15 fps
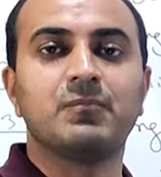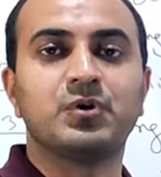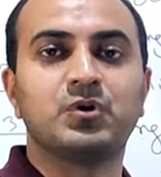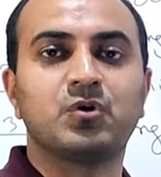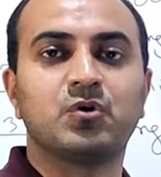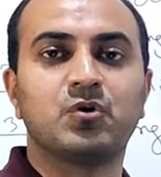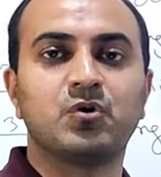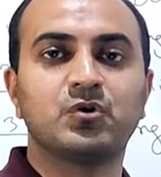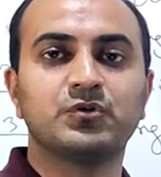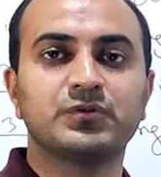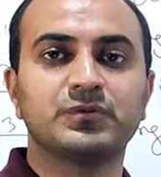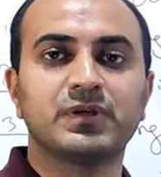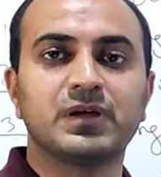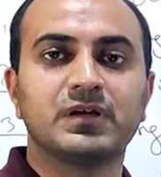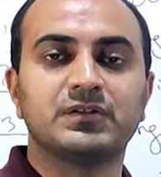
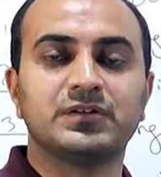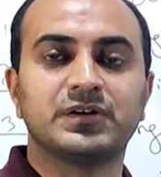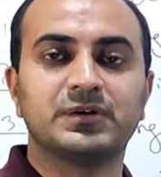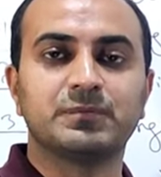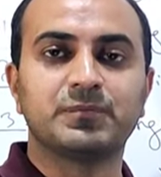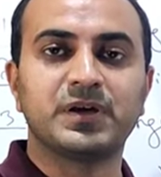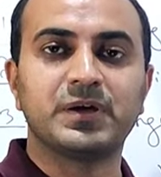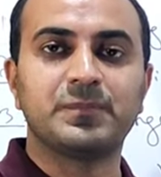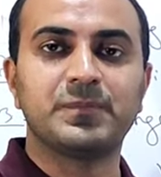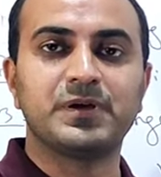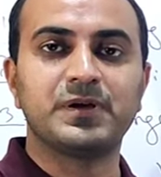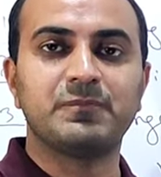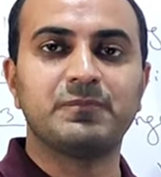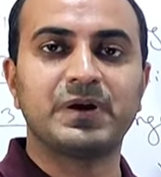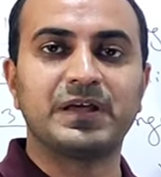because there may
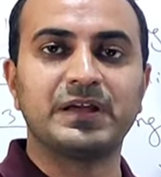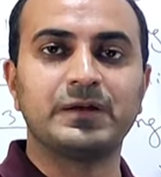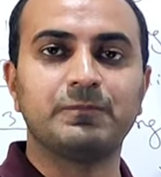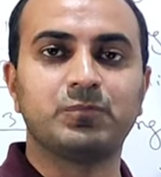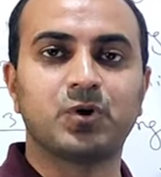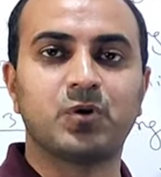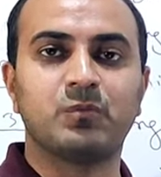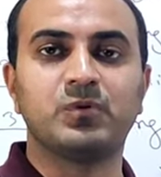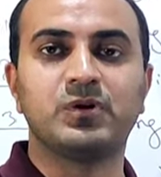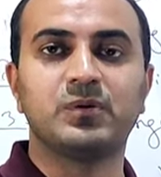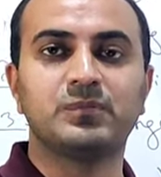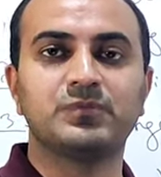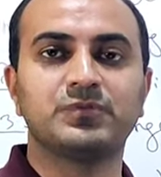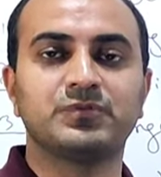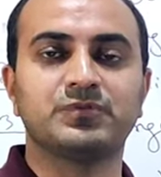be many
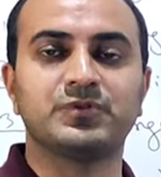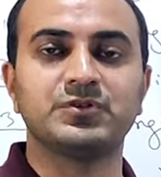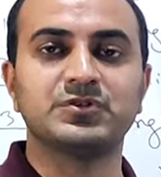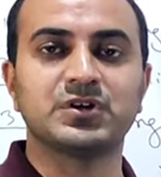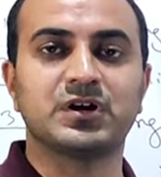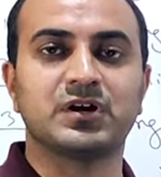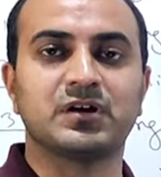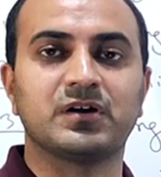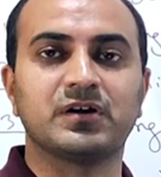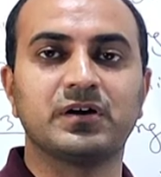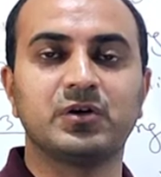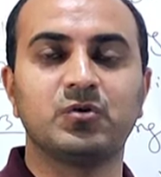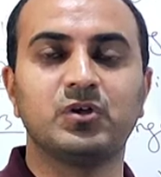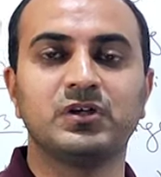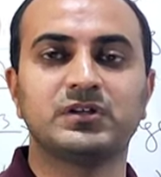problems which
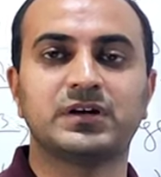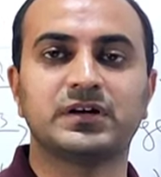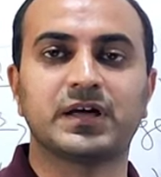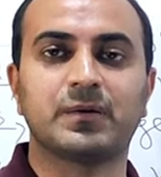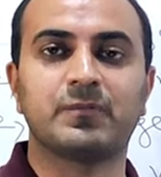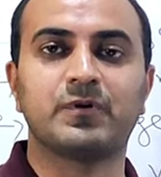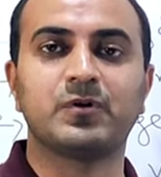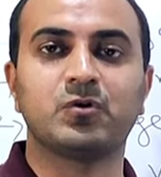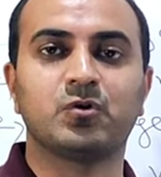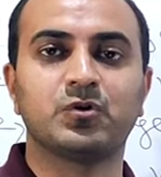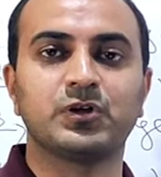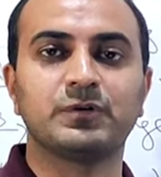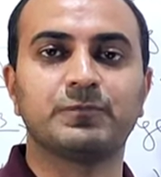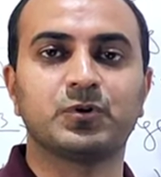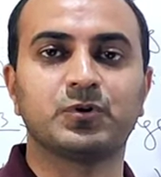occur during the tablet
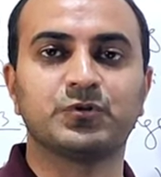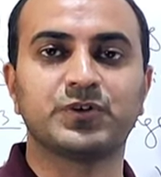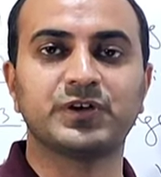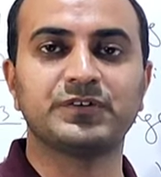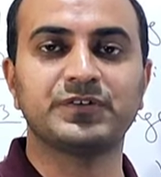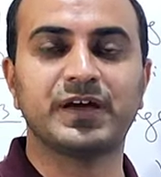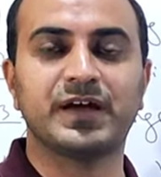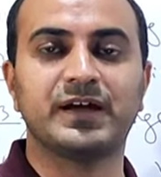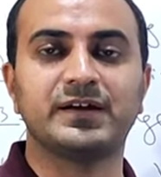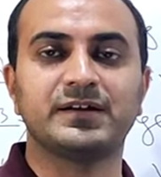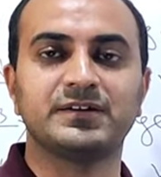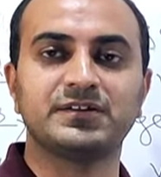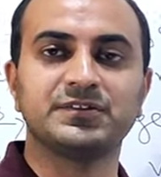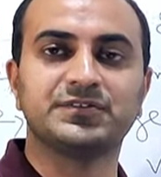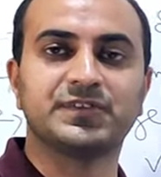coating process
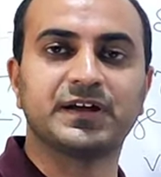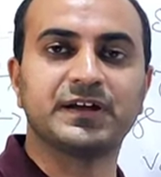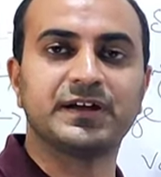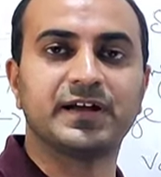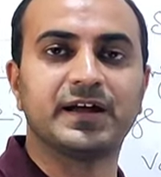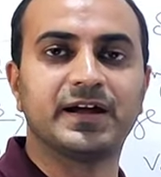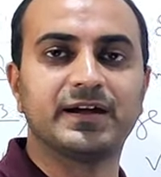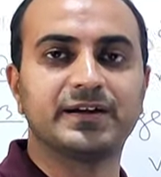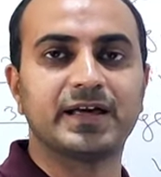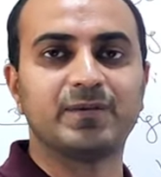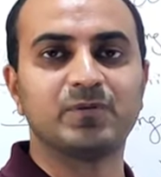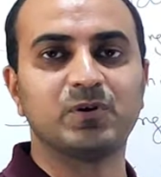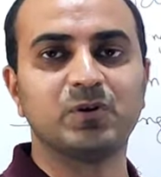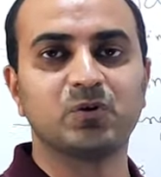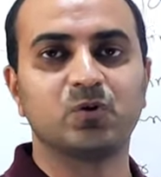and it is said that
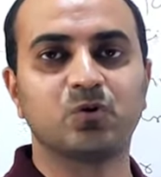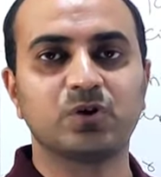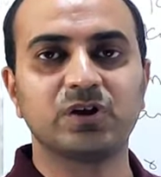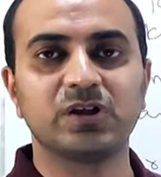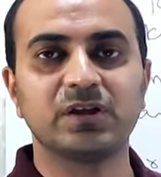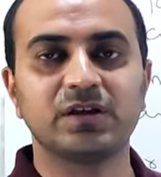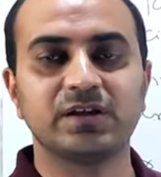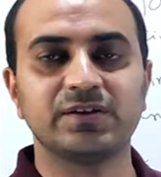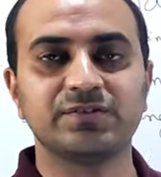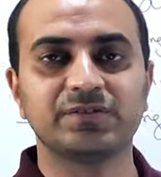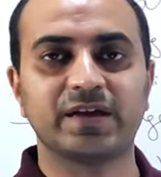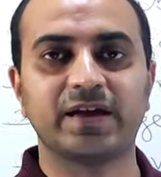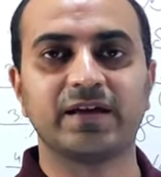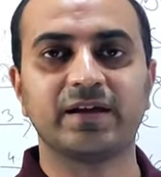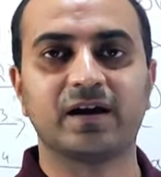tablet coating
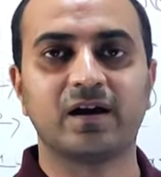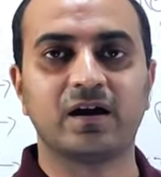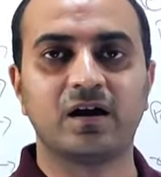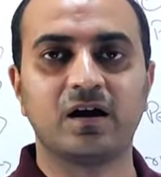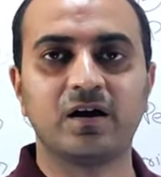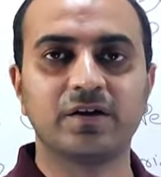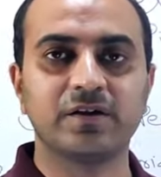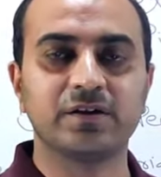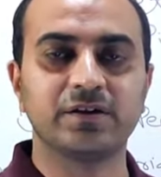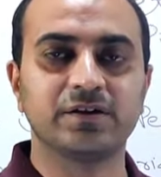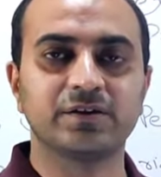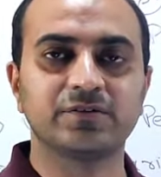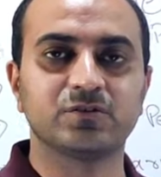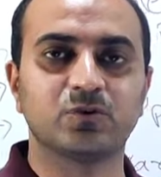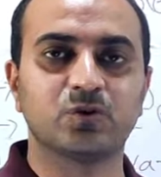is an art,
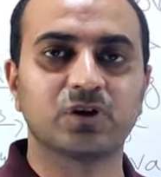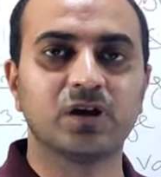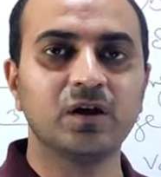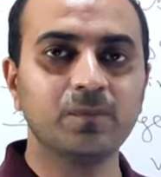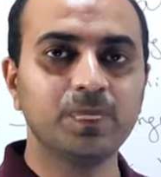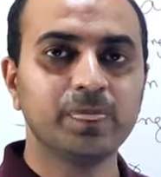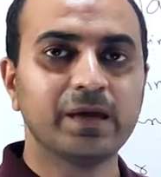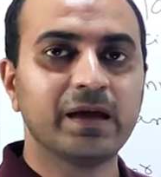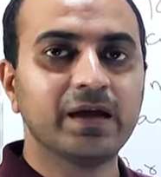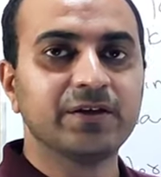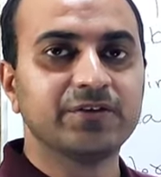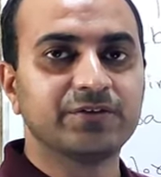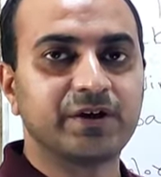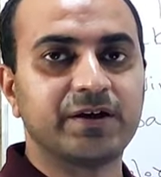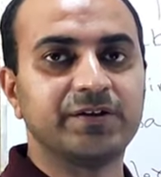it is not a
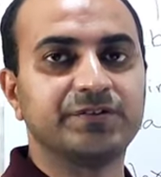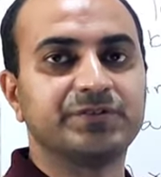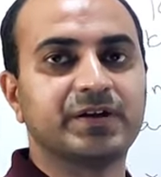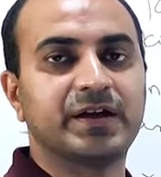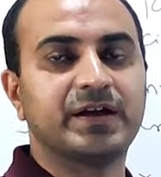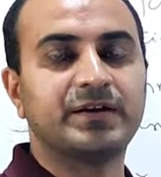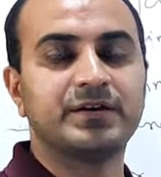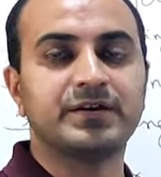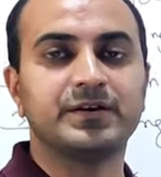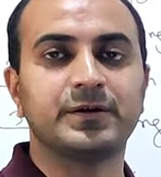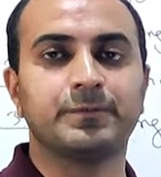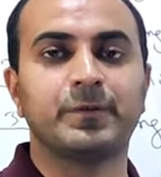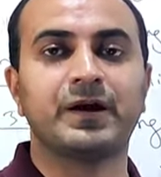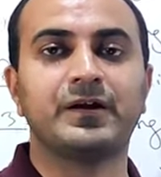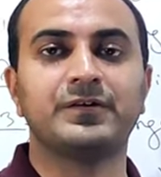science and
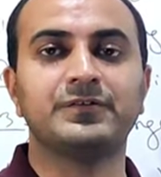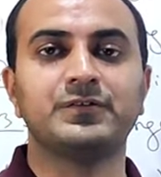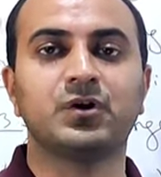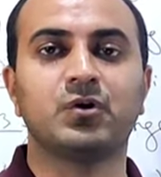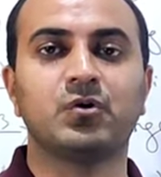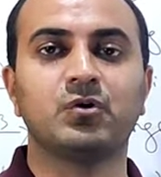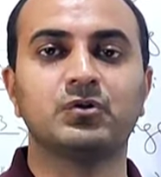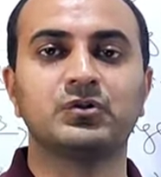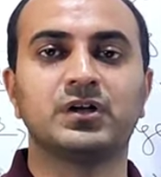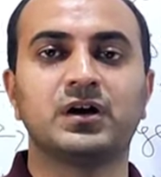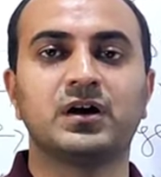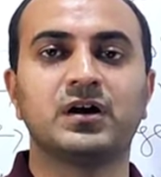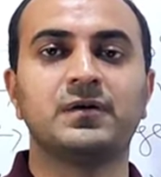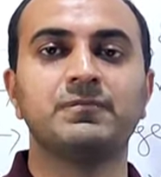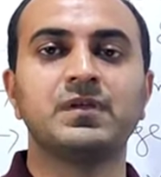it depends on
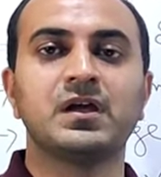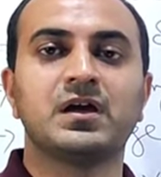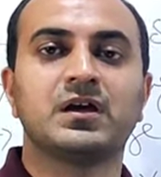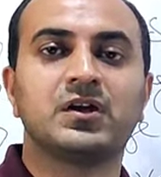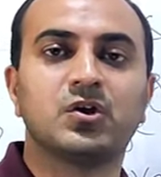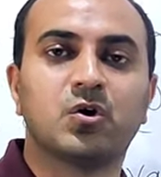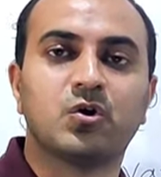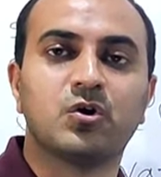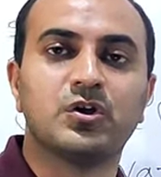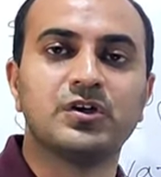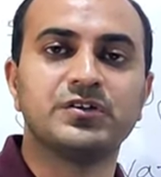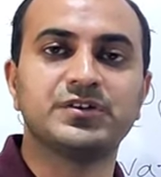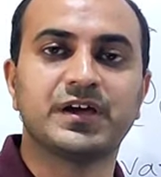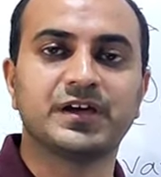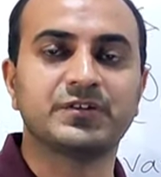the
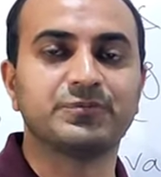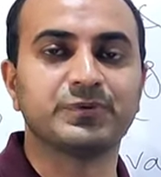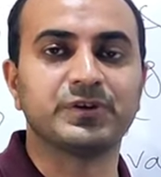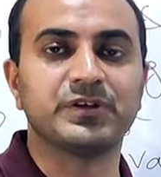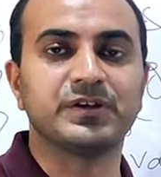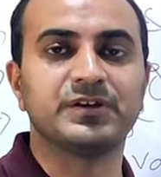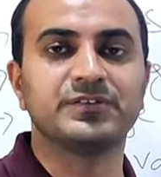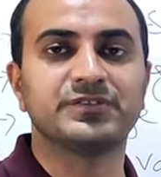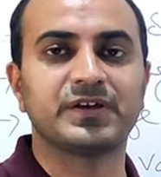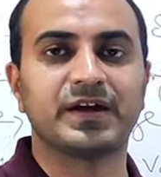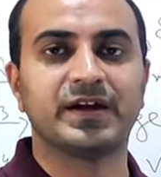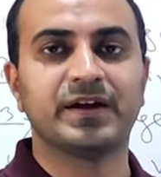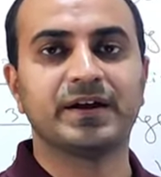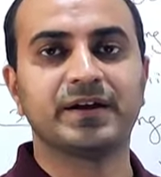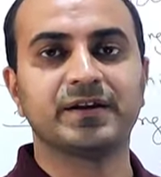knowledge experience
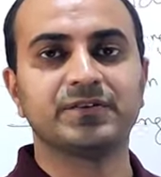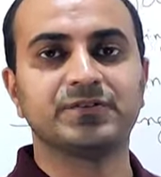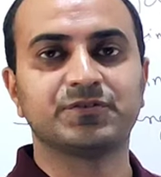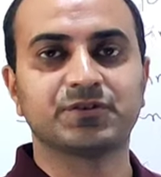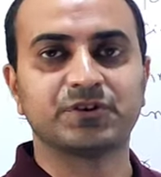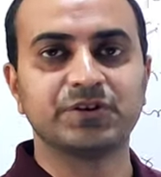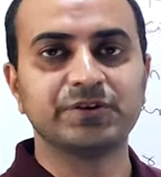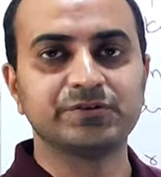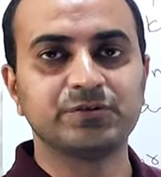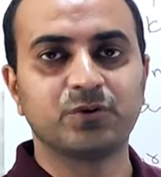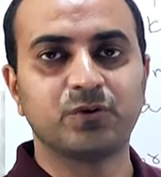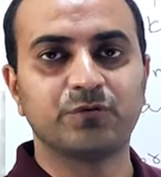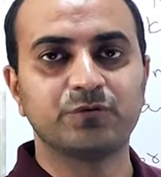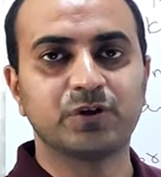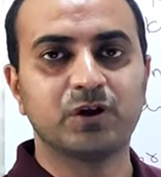and skills
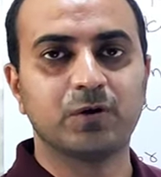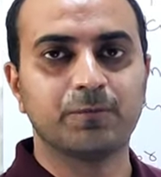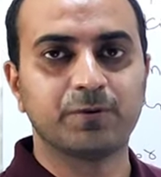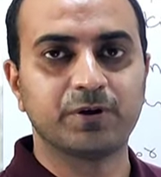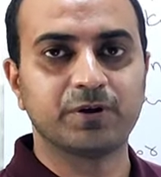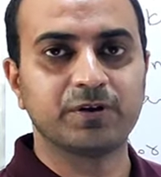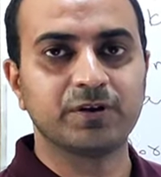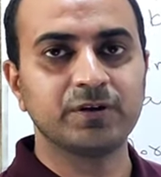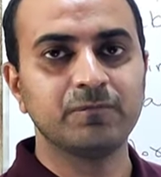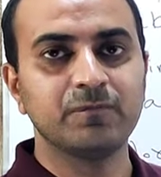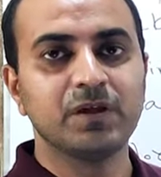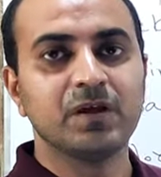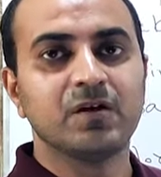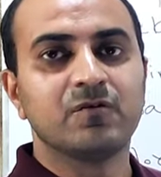of the operator